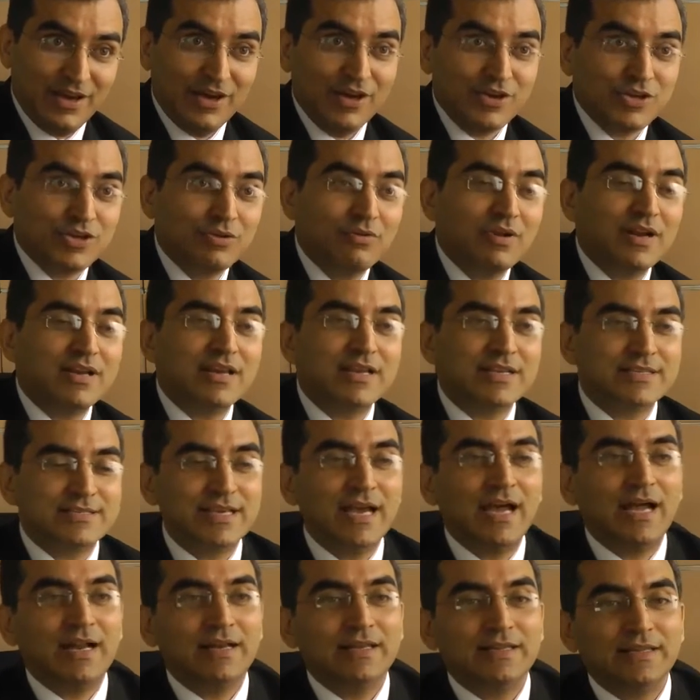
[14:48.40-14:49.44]
you
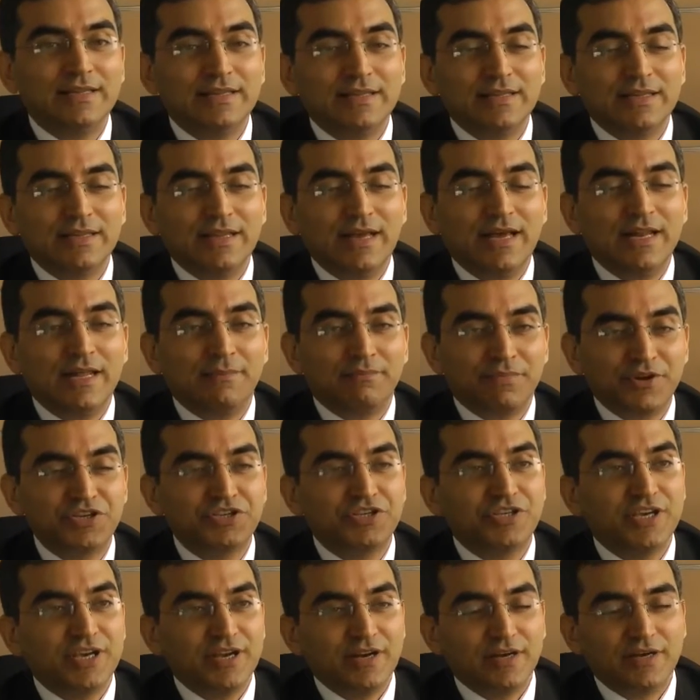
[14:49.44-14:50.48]
understand and
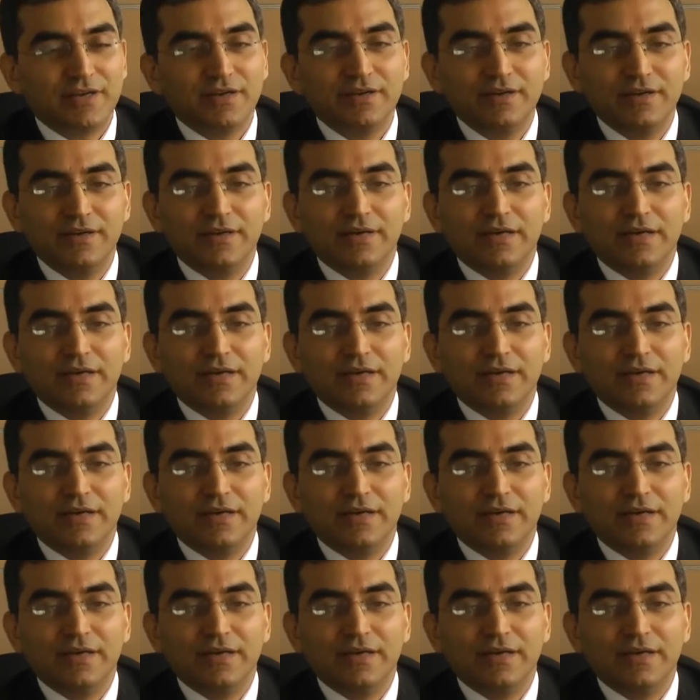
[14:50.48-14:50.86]
appreciate